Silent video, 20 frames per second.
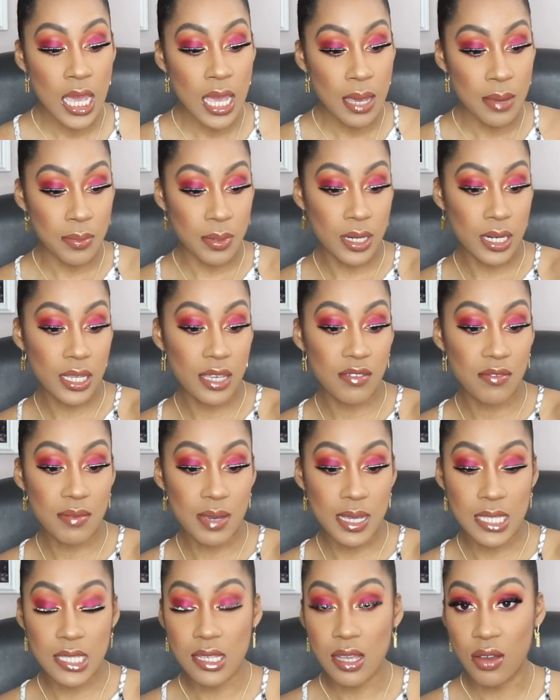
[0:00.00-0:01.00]
I'm gonna give
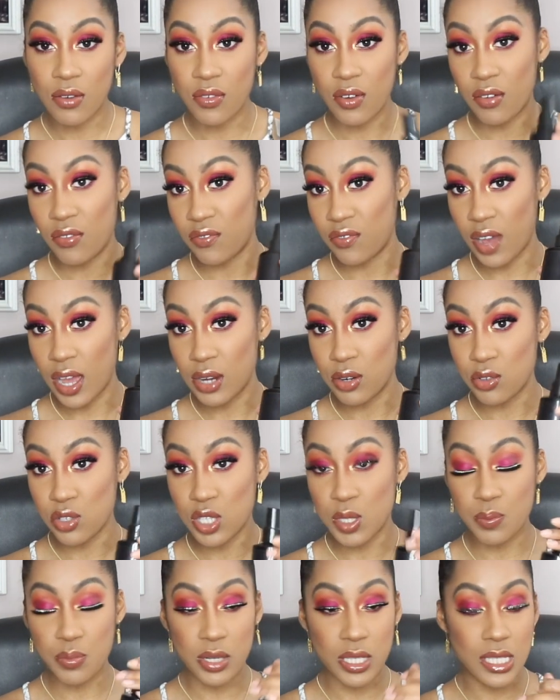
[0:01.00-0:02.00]
myself a final
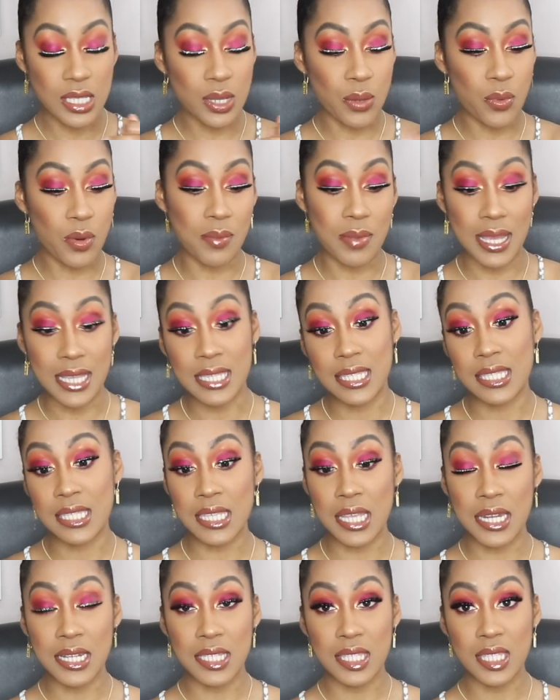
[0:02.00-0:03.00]
spritz with my
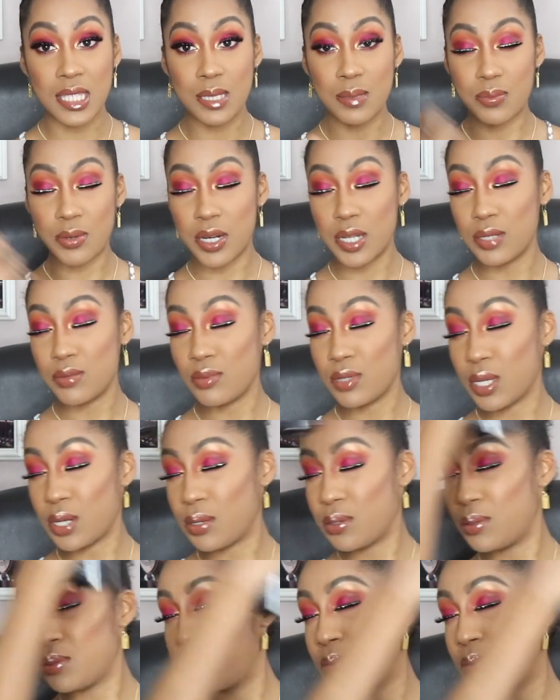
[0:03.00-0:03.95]
setting spray, you know.